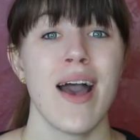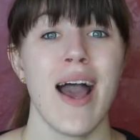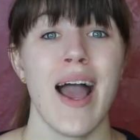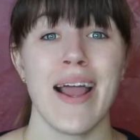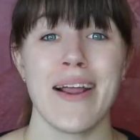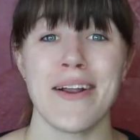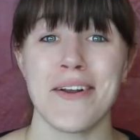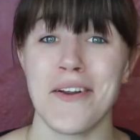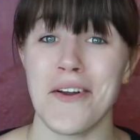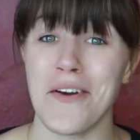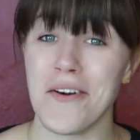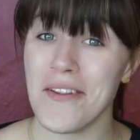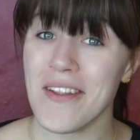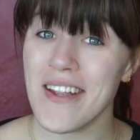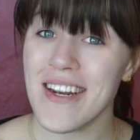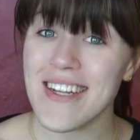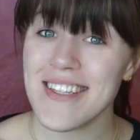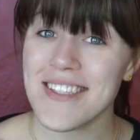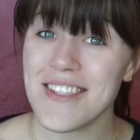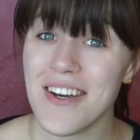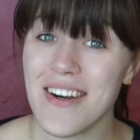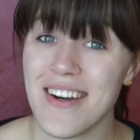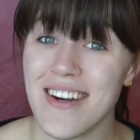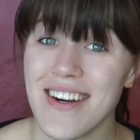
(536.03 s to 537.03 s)
I know that
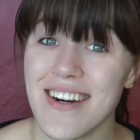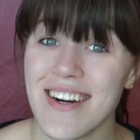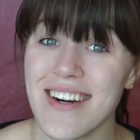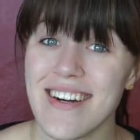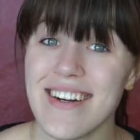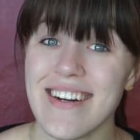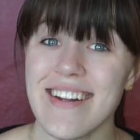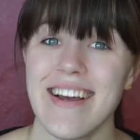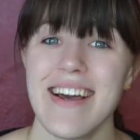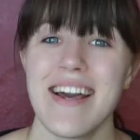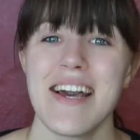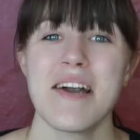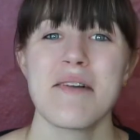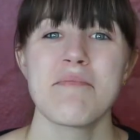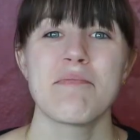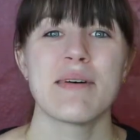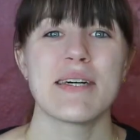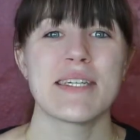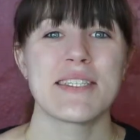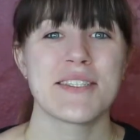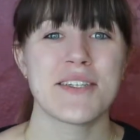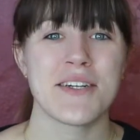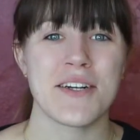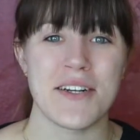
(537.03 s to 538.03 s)
it's hard,
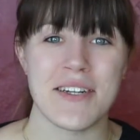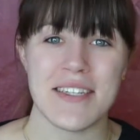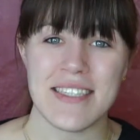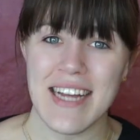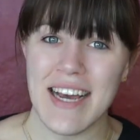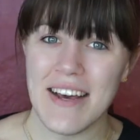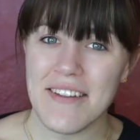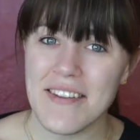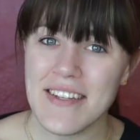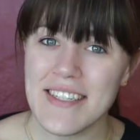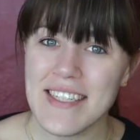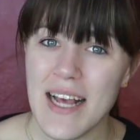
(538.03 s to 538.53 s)
but turn down the